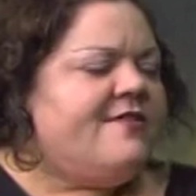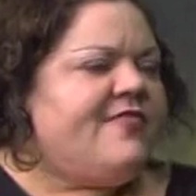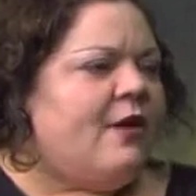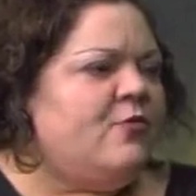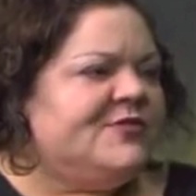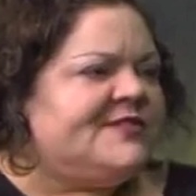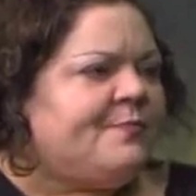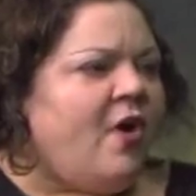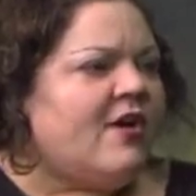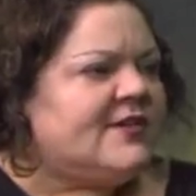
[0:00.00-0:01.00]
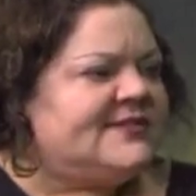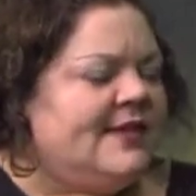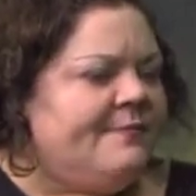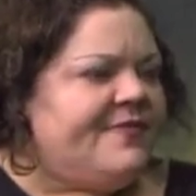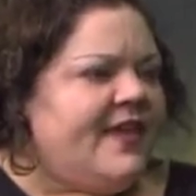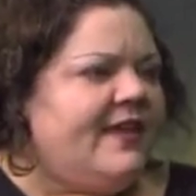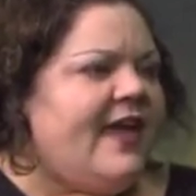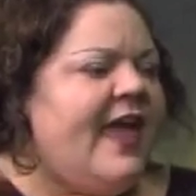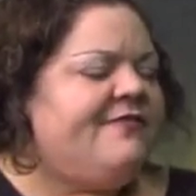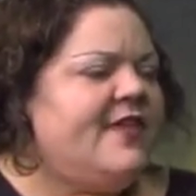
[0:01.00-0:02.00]
that will spark something,
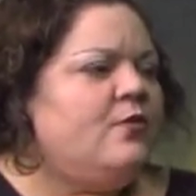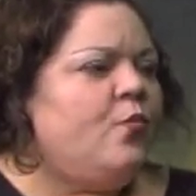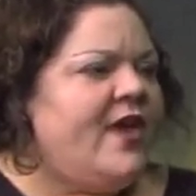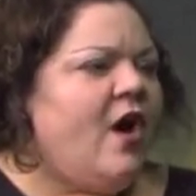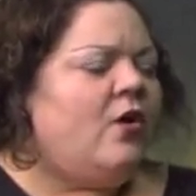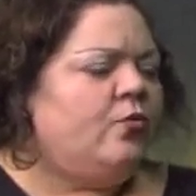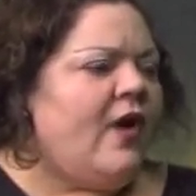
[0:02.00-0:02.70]
and then we all